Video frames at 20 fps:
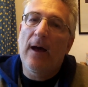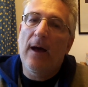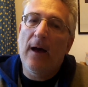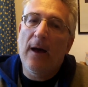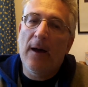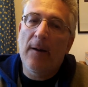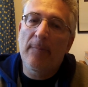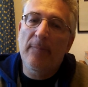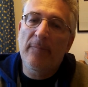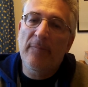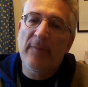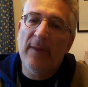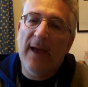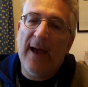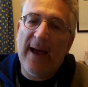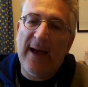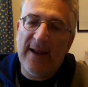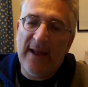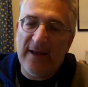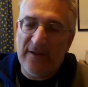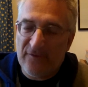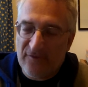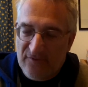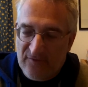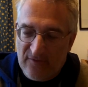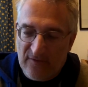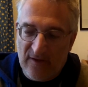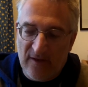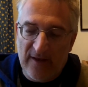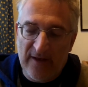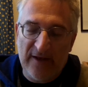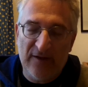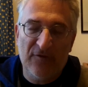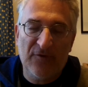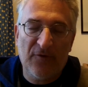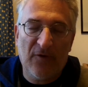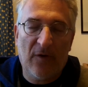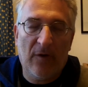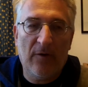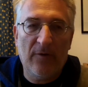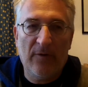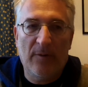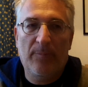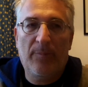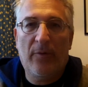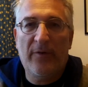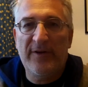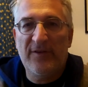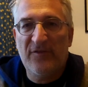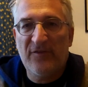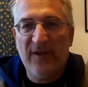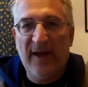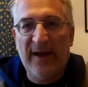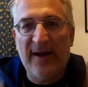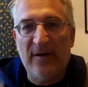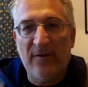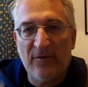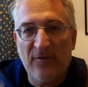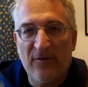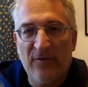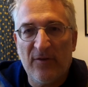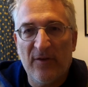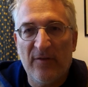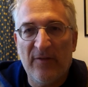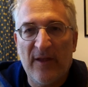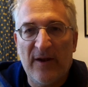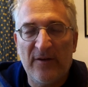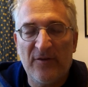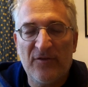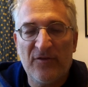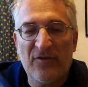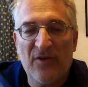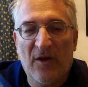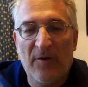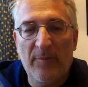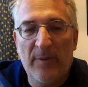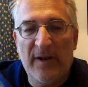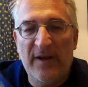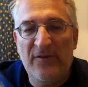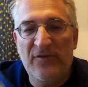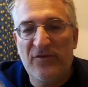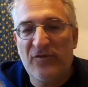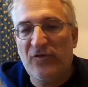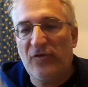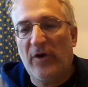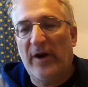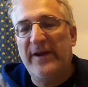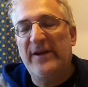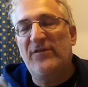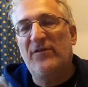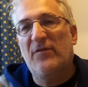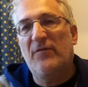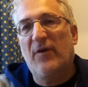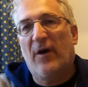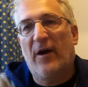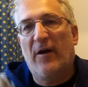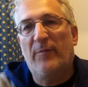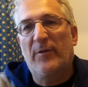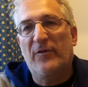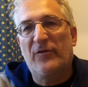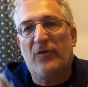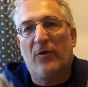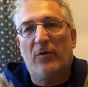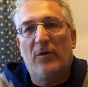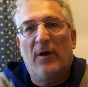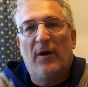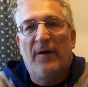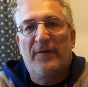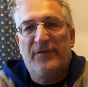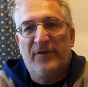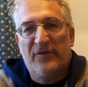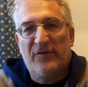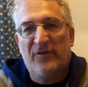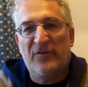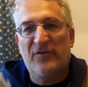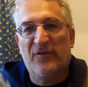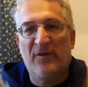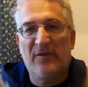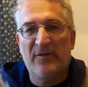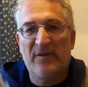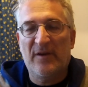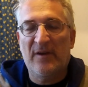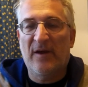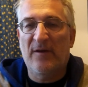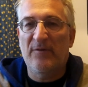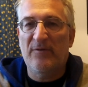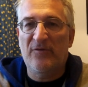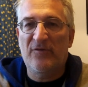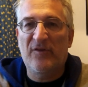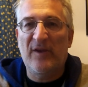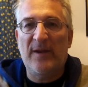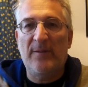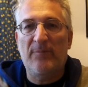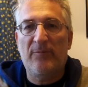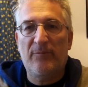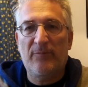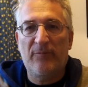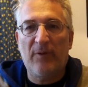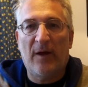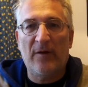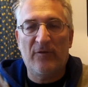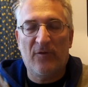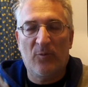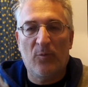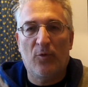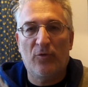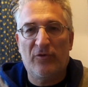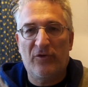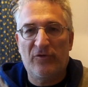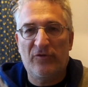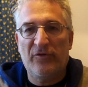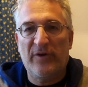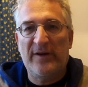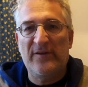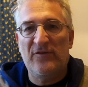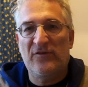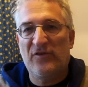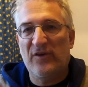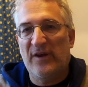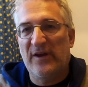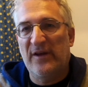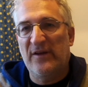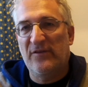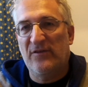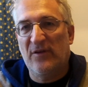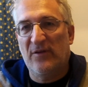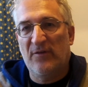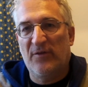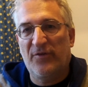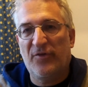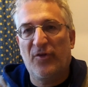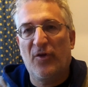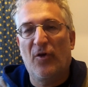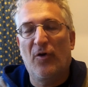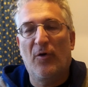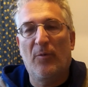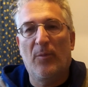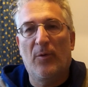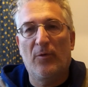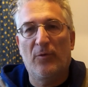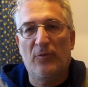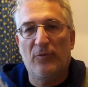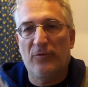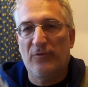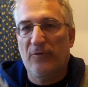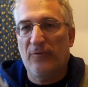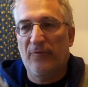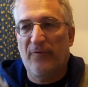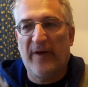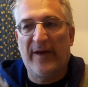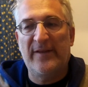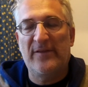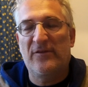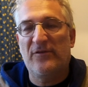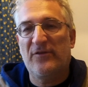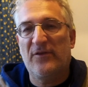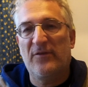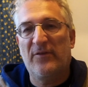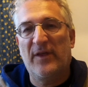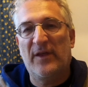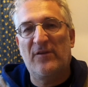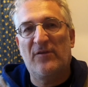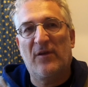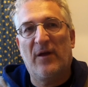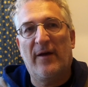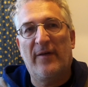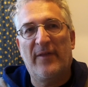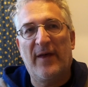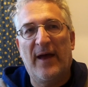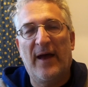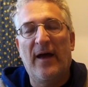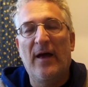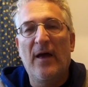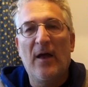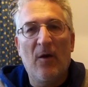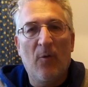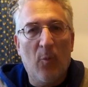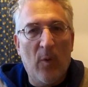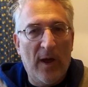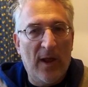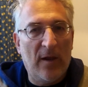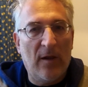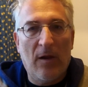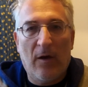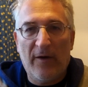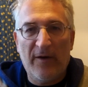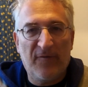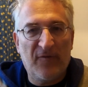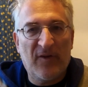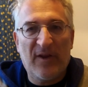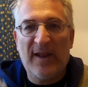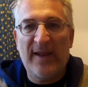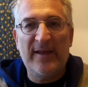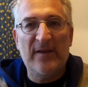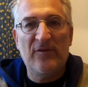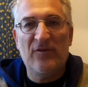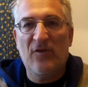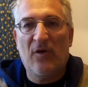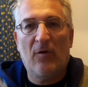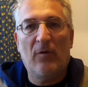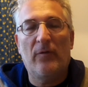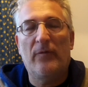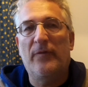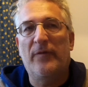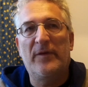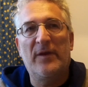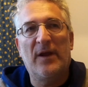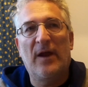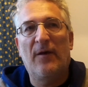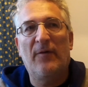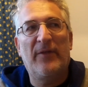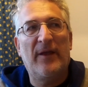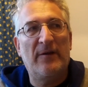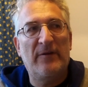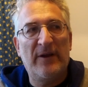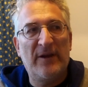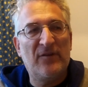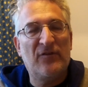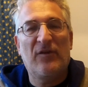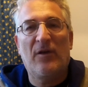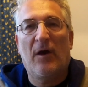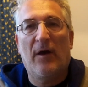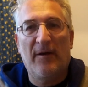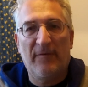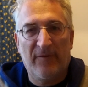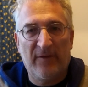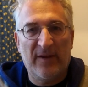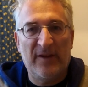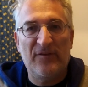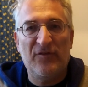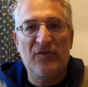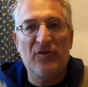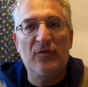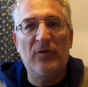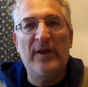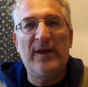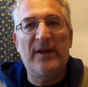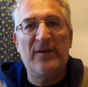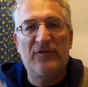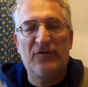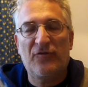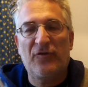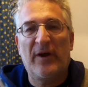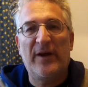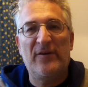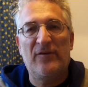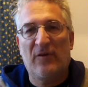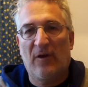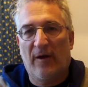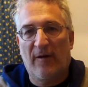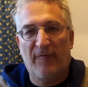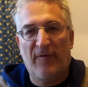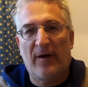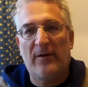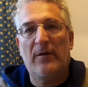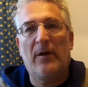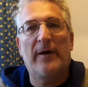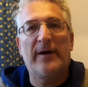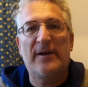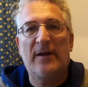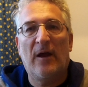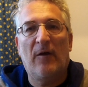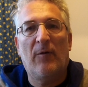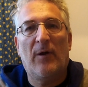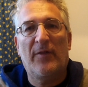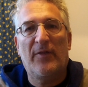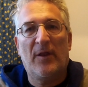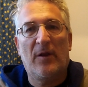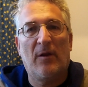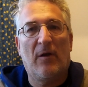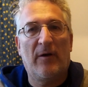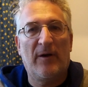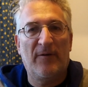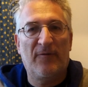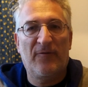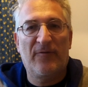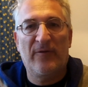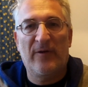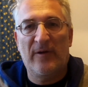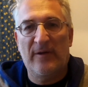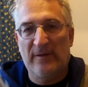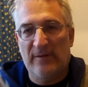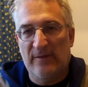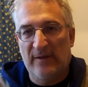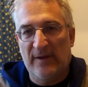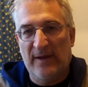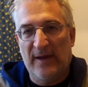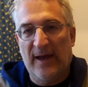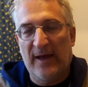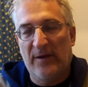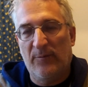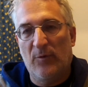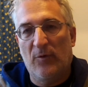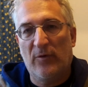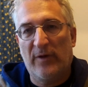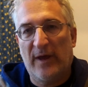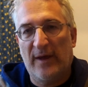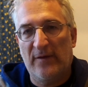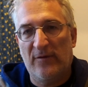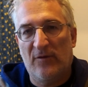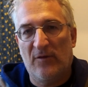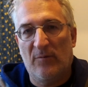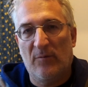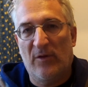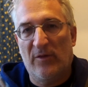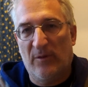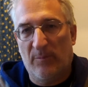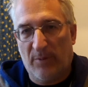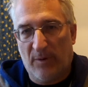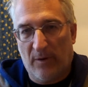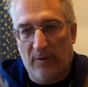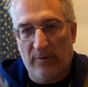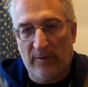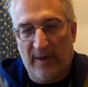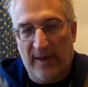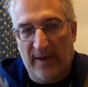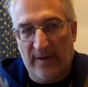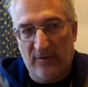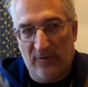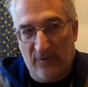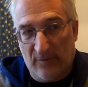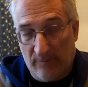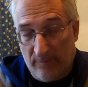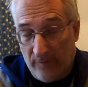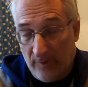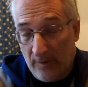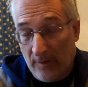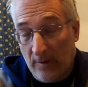And as his father points out, that there are so many strange environments on Earth, such as, you know, deep underwater trenches and thermal vents and things like that, where life clings on. You know, there is life, and it's unique, strange life, unlike no other life in the animal kingdom and the plant kingdom.